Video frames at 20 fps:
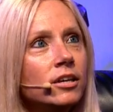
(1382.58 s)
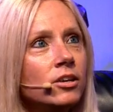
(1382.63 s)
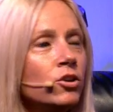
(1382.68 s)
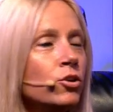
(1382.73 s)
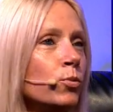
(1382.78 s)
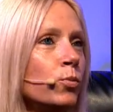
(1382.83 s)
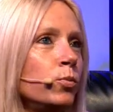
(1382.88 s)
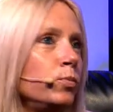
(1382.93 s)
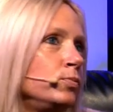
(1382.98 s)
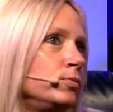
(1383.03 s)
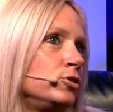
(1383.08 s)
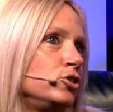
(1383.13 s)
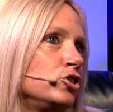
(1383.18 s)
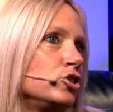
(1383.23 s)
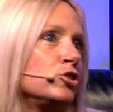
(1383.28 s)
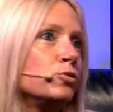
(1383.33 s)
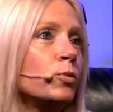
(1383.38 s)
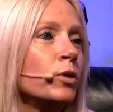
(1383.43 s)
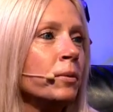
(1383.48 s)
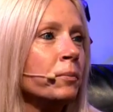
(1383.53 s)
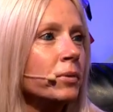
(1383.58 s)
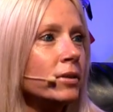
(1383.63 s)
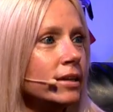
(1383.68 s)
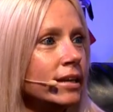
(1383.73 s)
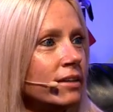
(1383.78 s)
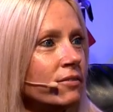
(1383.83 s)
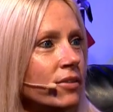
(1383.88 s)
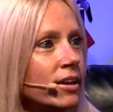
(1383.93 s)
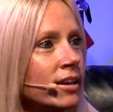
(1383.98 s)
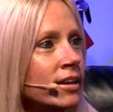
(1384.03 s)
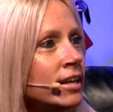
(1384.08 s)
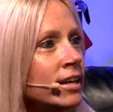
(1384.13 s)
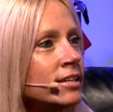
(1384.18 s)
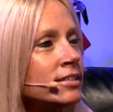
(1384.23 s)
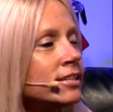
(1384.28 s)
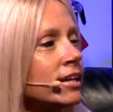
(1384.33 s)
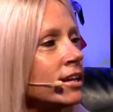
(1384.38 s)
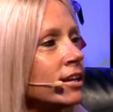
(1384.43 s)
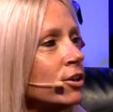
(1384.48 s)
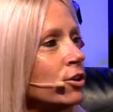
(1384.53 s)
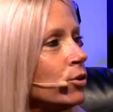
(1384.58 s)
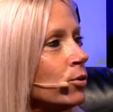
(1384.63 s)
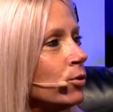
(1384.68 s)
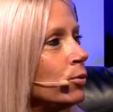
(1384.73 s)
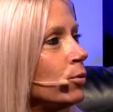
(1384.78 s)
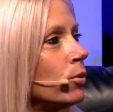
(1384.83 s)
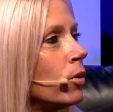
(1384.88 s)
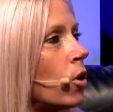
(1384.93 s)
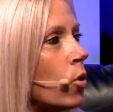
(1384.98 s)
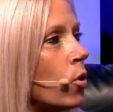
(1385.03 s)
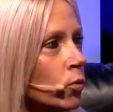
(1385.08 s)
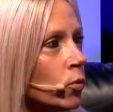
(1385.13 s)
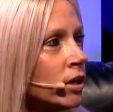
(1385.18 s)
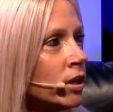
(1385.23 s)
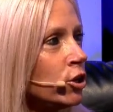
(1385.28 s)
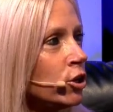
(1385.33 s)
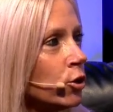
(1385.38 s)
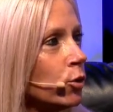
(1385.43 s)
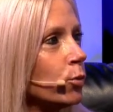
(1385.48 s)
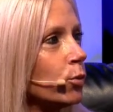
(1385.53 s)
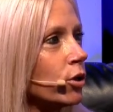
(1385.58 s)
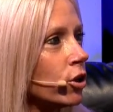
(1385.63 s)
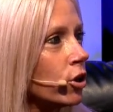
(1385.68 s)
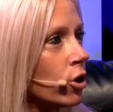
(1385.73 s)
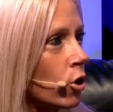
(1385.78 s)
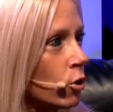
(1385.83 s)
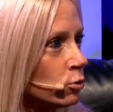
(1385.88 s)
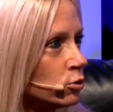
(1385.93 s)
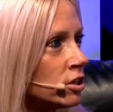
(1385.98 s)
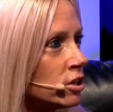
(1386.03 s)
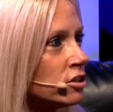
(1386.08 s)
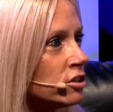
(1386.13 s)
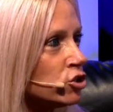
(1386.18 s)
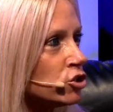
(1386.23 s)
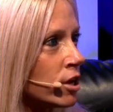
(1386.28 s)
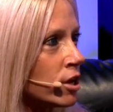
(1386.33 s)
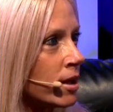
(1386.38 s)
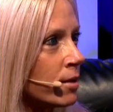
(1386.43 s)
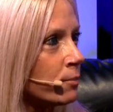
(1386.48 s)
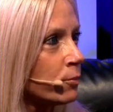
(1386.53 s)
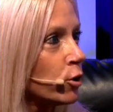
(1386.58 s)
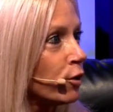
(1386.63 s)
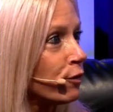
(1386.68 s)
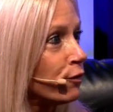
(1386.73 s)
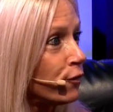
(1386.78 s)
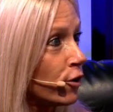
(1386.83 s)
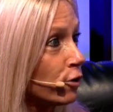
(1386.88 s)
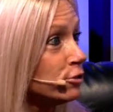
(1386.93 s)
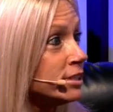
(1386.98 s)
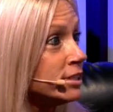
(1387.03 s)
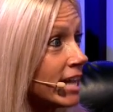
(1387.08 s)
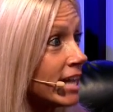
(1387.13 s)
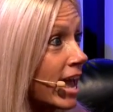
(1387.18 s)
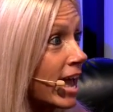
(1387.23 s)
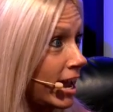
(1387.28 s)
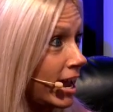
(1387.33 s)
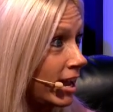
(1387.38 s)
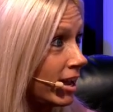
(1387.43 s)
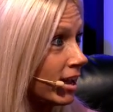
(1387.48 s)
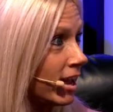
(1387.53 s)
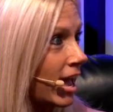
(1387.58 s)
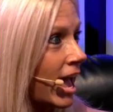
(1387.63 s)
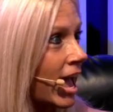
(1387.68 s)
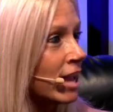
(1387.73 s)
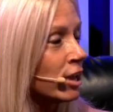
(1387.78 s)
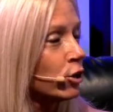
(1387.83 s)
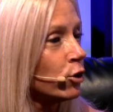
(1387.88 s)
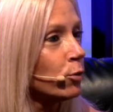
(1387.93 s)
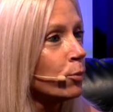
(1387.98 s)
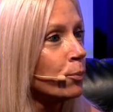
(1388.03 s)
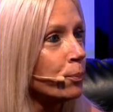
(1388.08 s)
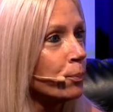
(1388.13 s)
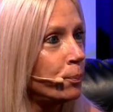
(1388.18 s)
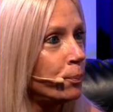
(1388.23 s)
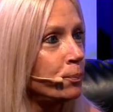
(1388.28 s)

you just wouldn't believe it. And he's like, you would go to the gym your first day and you